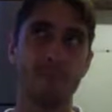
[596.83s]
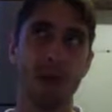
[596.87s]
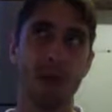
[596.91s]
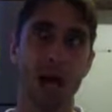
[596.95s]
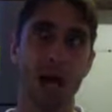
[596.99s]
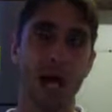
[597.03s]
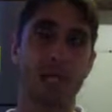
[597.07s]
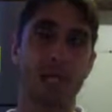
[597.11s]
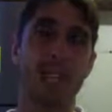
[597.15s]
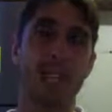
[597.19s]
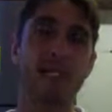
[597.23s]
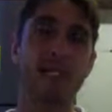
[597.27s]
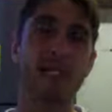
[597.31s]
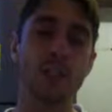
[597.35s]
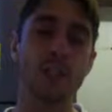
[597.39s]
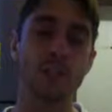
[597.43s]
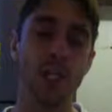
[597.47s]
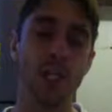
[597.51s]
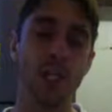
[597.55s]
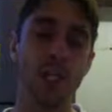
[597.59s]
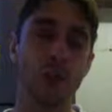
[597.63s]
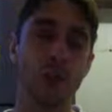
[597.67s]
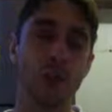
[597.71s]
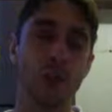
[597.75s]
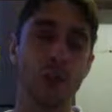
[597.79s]
I'd like to
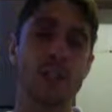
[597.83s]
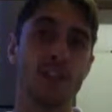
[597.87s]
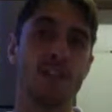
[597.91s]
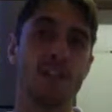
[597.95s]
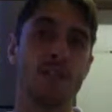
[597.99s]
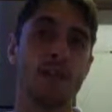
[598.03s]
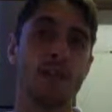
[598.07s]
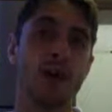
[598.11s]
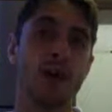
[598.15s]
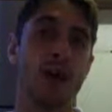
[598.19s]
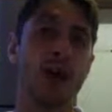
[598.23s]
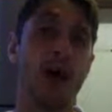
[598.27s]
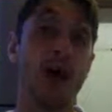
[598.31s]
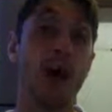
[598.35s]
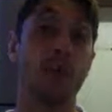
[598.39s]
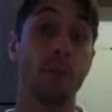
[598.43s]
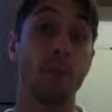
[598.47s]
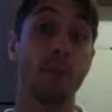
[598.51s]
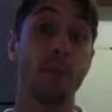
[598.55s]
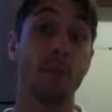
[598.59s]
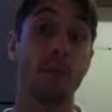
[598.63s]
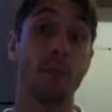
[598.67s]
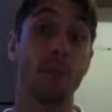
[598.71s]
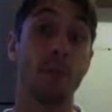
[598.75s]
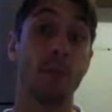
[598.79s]
increase my
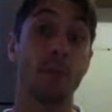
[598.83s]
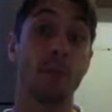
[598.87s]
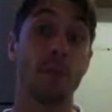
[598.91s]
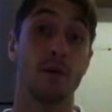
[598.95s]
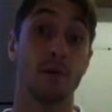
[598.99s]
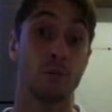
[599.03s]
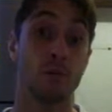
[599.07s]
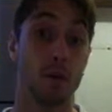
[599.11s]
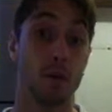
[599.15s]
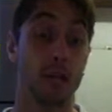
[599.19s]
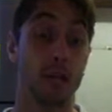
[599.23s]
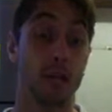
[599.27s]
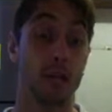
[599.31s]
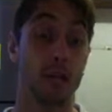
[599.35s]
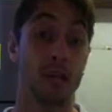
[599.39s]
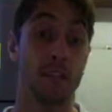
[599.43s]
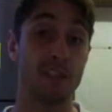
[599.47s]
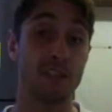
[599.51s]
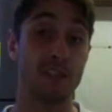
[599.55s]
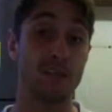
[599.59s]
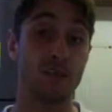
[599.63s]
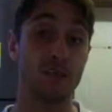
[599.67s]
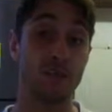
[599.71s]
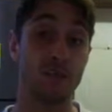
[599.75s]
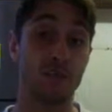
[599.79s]
opt-in rate, my
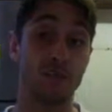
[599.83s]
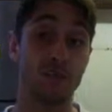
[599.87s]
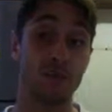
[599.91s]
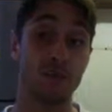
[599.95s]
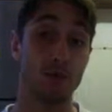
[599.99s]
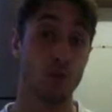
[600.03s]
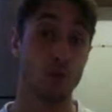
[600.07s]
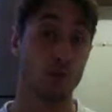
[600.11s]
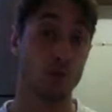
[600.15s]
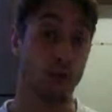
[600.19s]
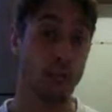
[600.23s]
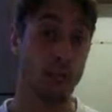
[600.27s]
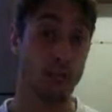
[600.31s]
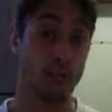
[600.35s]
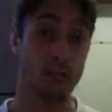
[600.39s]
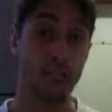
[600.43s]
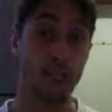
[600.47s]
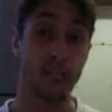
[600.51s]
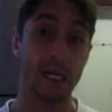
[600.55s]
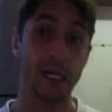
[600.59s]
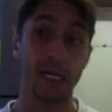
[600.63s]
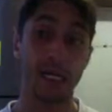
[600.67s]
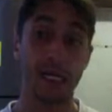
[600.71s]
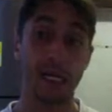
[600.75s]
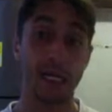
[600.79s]
subscription rate.
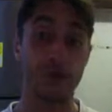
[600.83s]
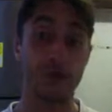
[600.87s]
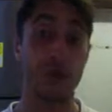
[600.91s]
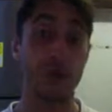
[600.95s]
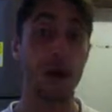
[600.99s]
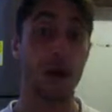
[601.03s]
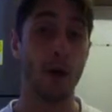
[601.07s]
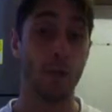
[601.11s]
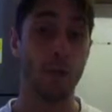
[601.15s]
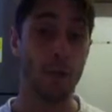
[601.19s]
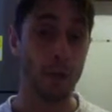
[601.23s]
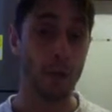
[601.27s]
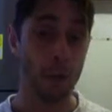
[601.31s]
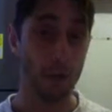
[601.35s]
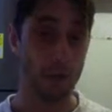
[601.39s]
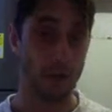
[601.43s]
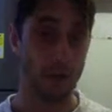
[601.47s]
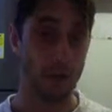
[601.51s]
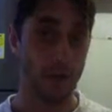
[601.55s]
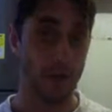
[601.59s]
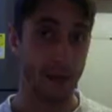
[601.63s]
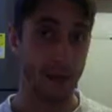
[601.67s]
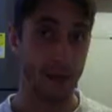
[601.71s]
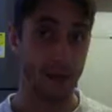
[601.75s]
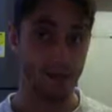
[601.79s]
Can you help me with
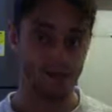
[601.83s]
that?